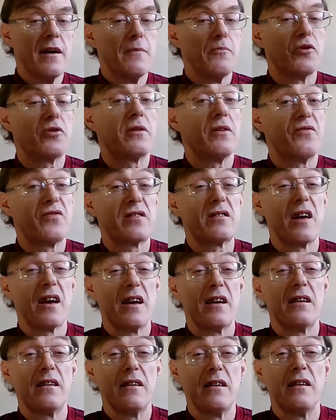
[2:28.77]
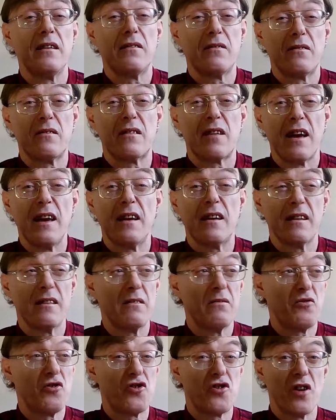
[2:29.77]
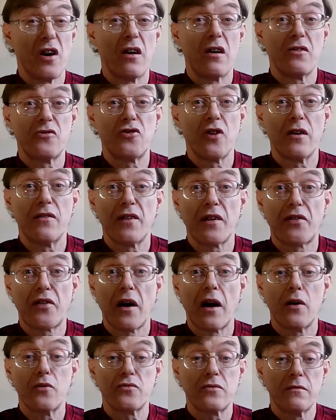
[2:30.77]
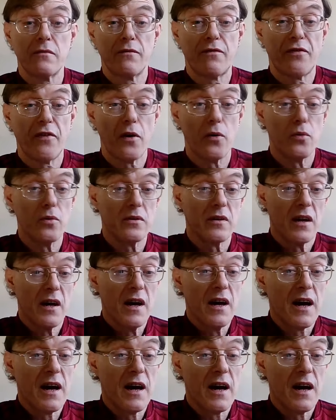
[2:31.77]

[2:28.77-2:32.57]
but they've certainly taken charge of a thousandfold,